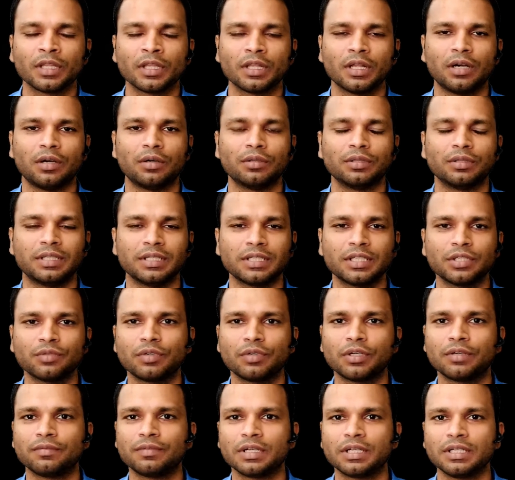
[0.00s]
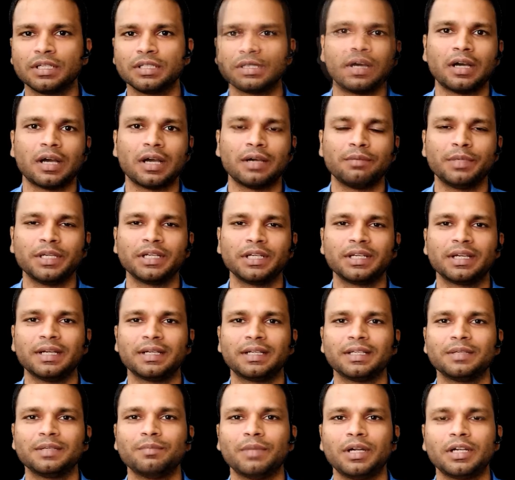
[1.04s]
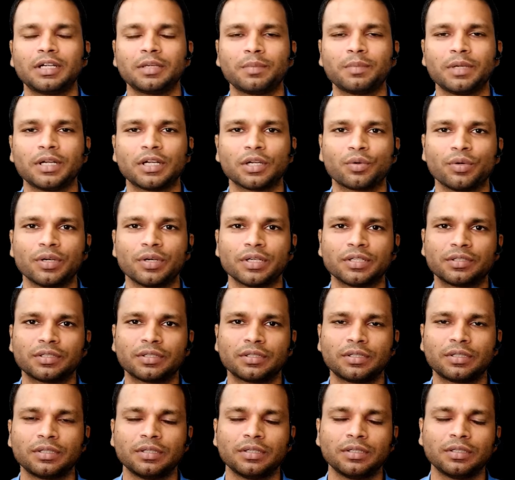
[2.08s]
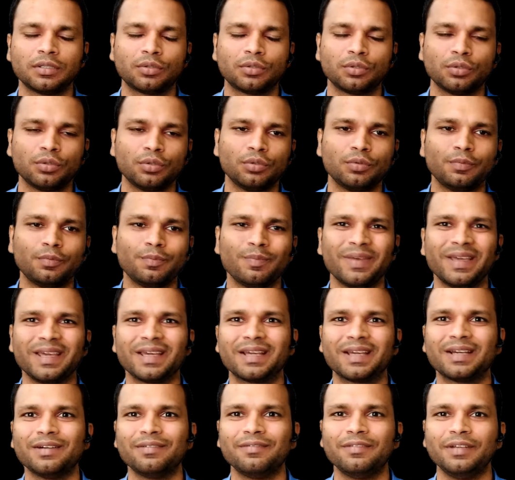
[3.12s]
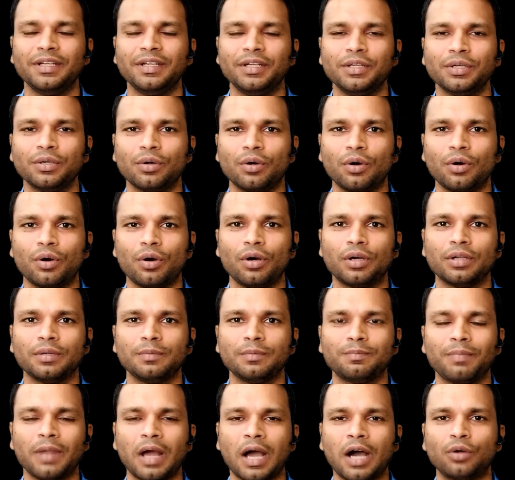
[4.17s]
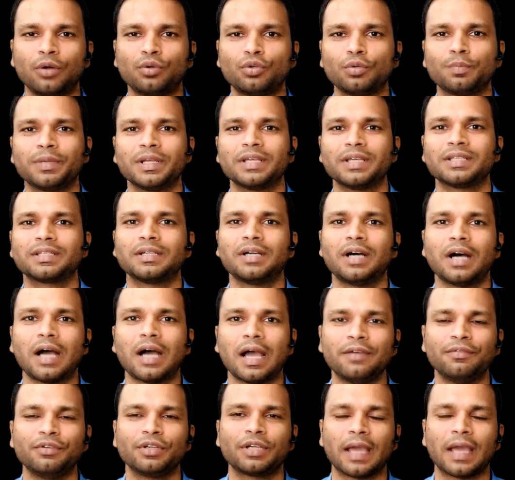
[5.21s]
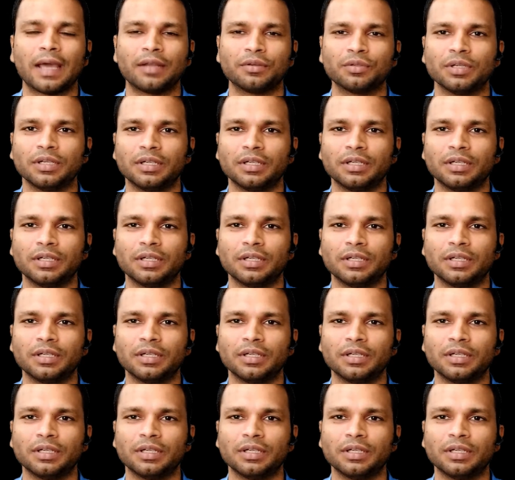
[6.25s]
This is one of the reasons I've been getting multiple requests to make a video on how to place a IV cannula.